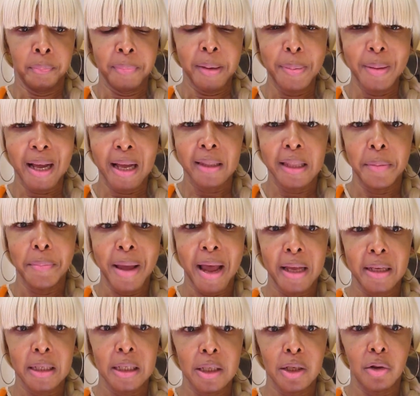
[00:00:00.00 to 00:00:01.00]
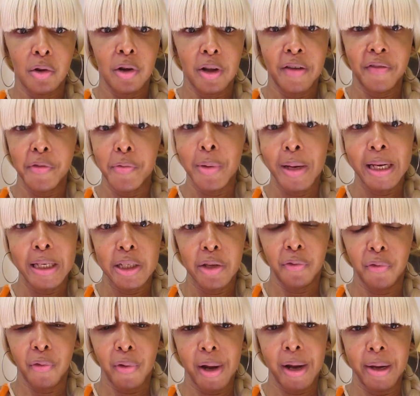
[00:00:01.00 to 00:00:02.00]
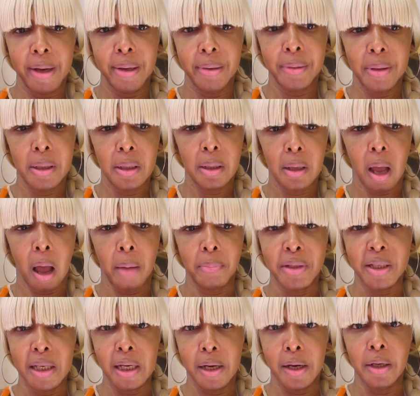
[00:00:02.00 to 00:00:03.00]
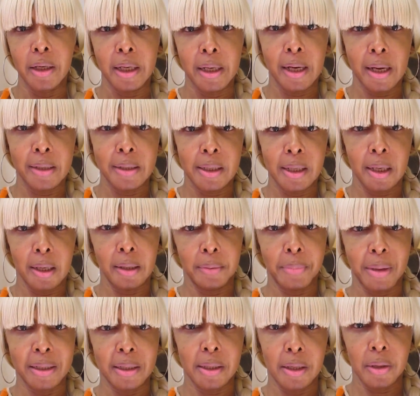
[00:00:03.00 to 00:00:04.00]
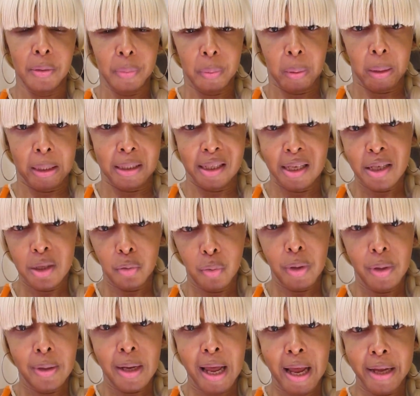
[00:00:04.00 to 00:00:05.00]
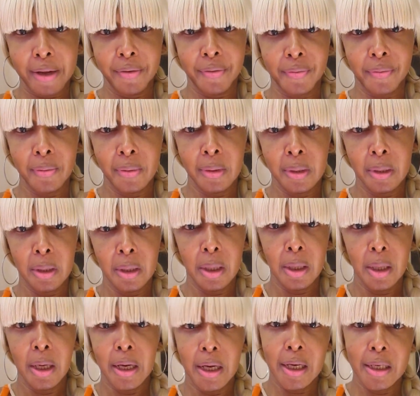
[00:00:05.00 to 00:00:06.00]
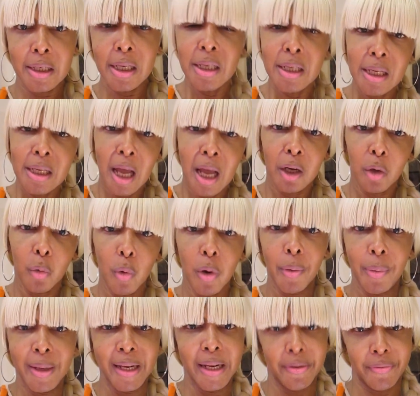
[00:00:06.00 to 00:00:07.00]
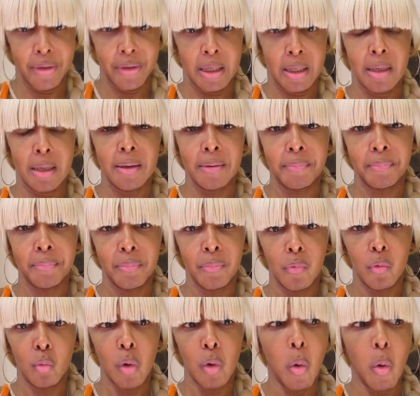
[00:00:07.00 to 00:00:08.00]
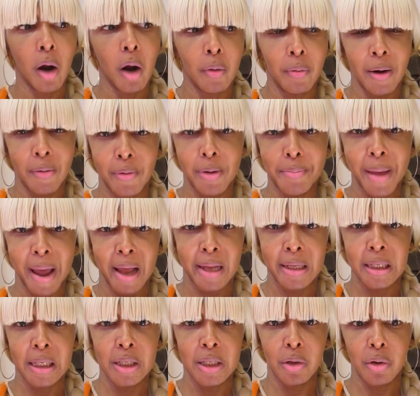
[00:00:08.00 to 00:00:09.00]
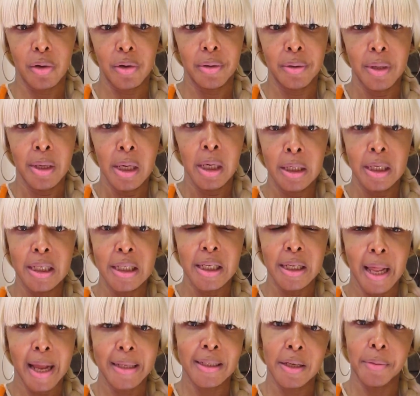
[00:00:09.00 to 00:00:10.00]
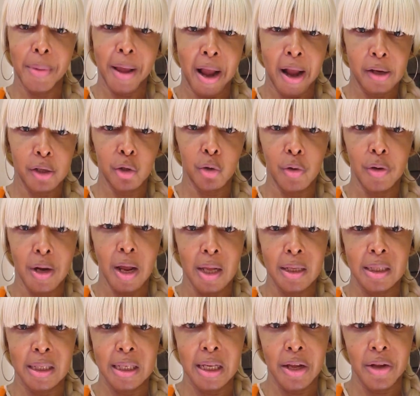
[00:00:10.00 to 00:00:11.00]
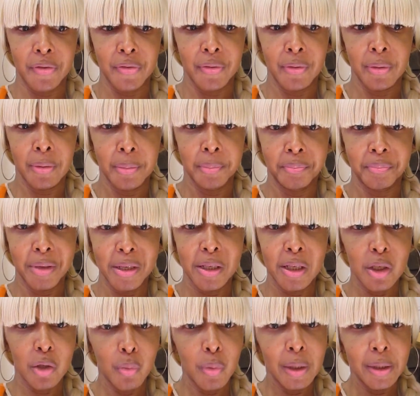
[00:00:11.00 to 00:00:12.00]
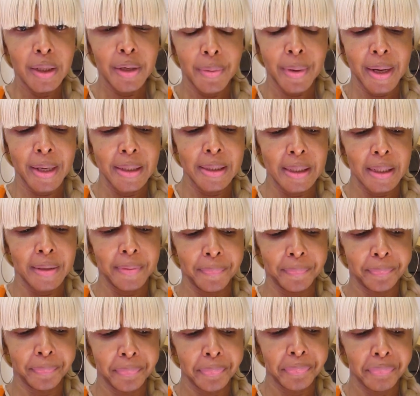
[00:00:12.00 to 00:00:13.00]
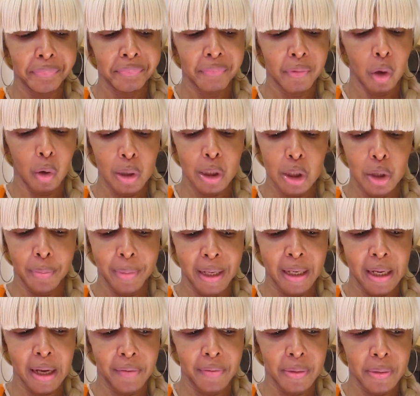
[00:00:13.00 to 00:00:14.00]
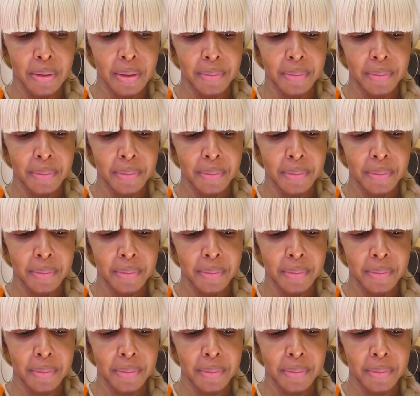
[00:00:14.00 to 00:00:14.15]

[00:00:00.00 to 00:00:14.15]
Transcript: People got their masks on. Everyone is afraid. I'm sitting here looking at saying to myself, is this real life? Is this the kind of world we live in? We walk around with masks on. This is like some astronaut stuff. This is really crazy. Or something else.